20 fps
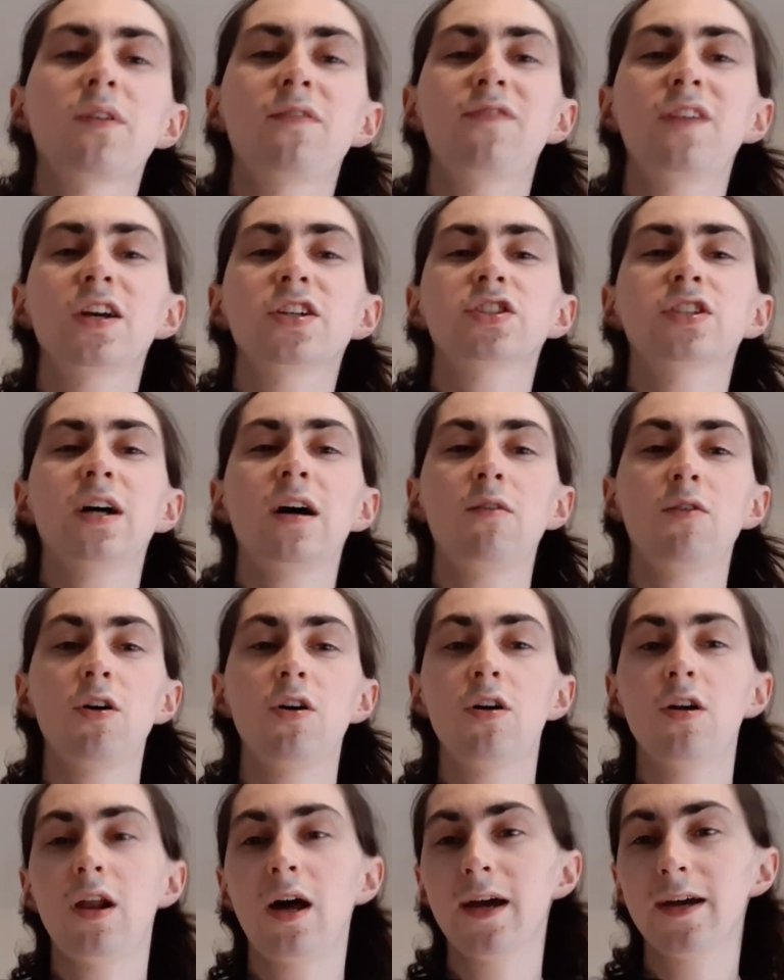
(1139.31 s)
fleshed out
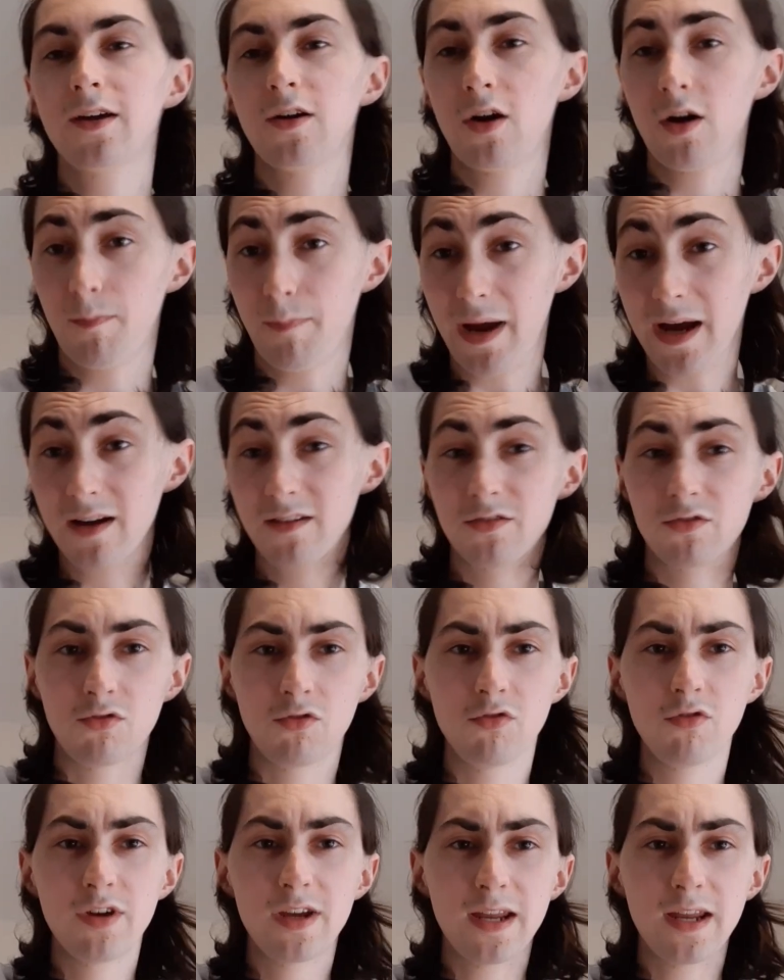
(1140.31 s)
her backstory